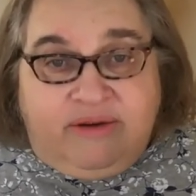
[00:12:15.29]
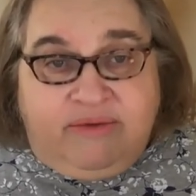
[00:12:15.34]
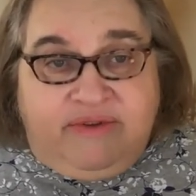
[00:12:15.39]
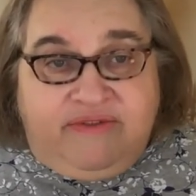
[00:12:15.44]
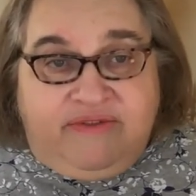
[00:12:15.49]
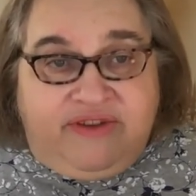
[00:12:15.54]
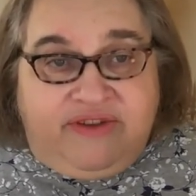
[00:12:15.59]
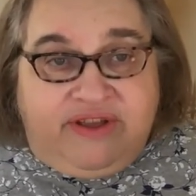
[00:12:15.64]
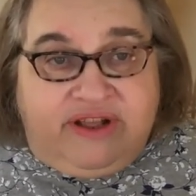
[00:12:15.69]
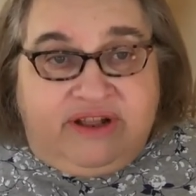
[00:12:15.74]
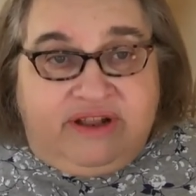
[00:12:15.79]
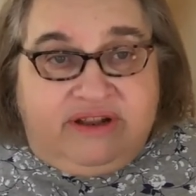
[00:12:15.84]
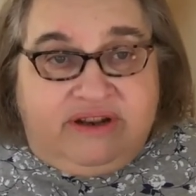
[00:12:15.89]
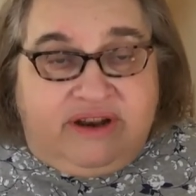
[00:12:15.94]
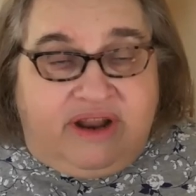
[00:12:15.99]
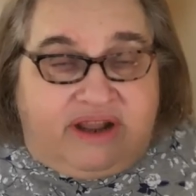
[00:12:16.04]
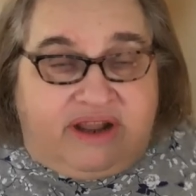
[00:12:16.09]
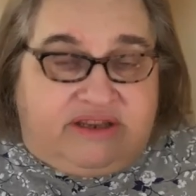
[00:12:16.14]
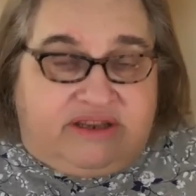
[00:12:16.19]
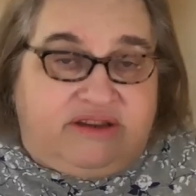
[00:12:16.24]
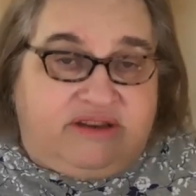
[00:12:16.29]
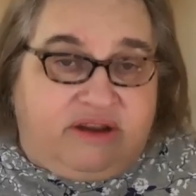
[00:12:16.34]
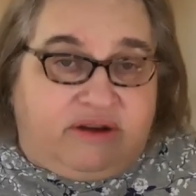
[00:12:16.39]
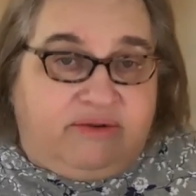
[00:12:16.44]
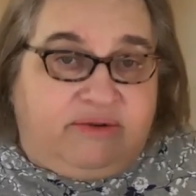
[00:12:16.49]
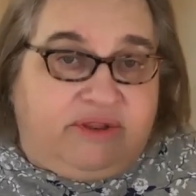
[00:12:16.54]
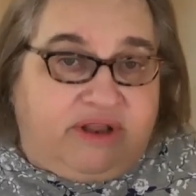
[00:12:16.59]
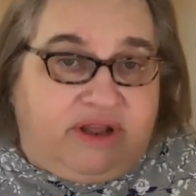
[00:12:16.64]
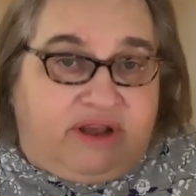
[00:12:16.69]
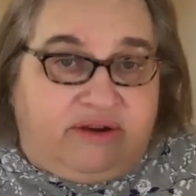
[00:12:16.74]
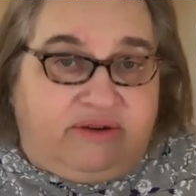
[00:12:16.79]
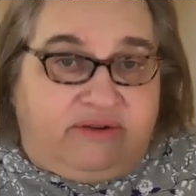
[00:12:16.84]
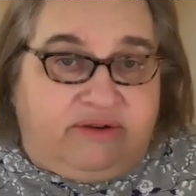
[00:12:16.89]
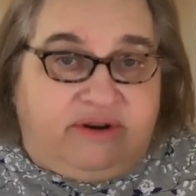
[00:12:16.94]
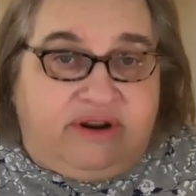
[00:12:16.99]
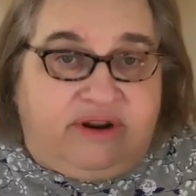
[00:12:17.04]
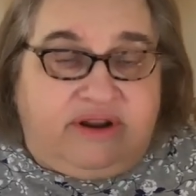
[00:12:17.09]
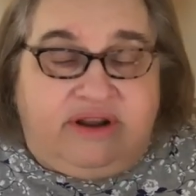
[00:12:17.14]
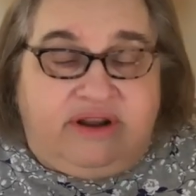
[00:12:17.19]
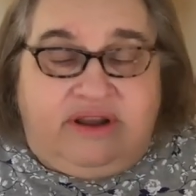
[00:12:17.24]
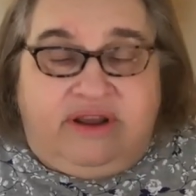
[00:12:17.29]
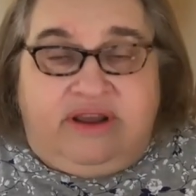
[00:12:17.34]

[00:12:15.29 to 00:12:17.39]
We feel not so alone